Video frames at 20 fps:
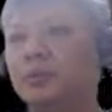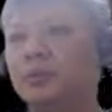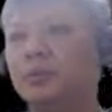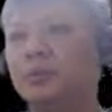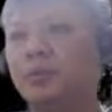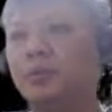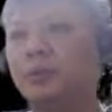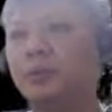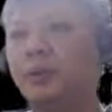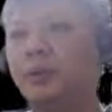
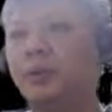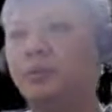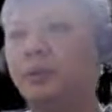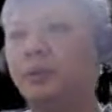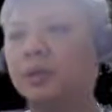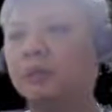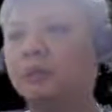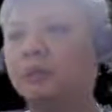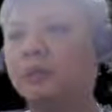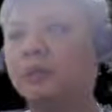prepare to
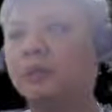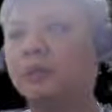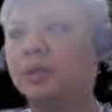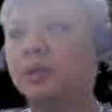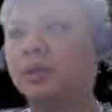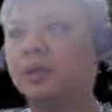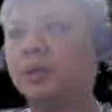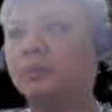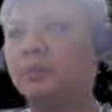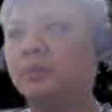capture the
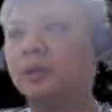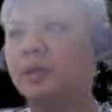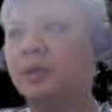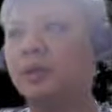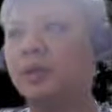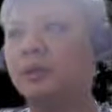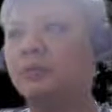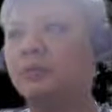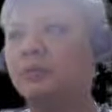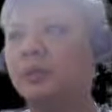enemy
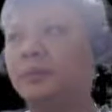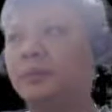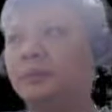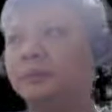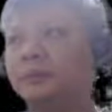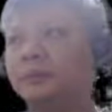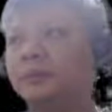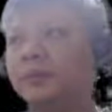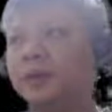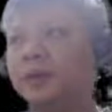elephant.
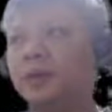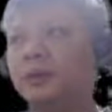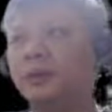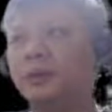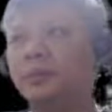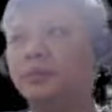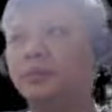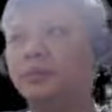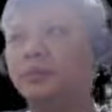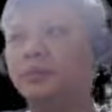Now,
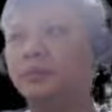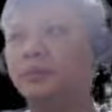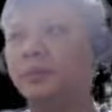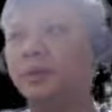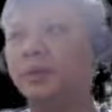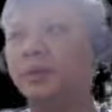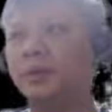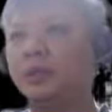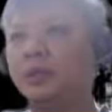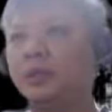
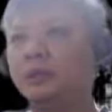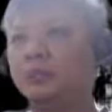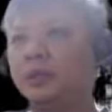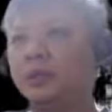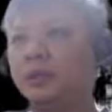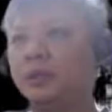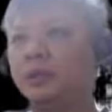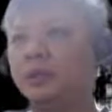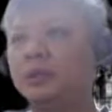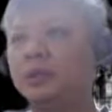at this point
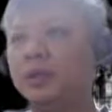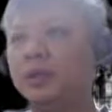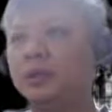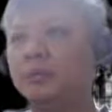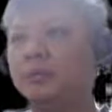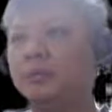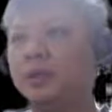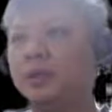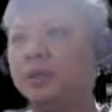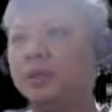in time,
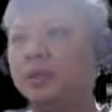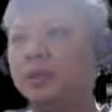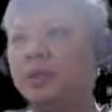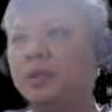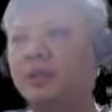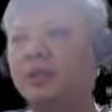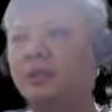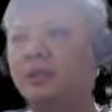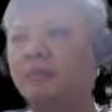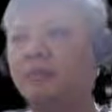by the
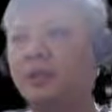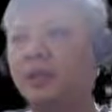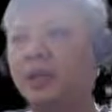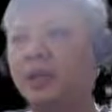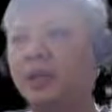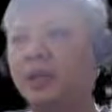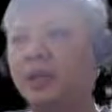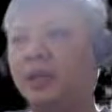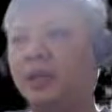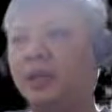9th ply,
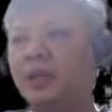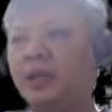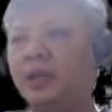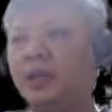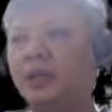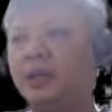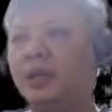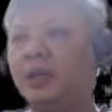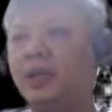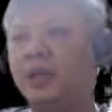
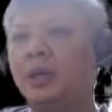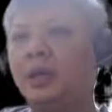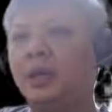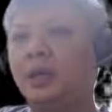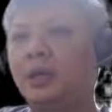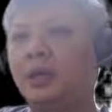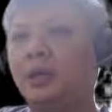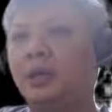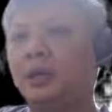the